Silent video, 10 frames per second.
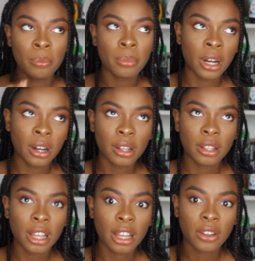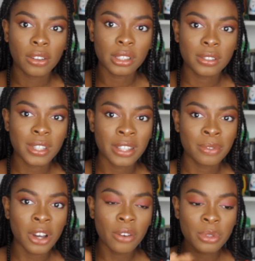But
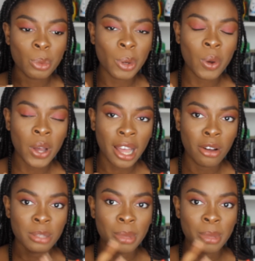after my workouts,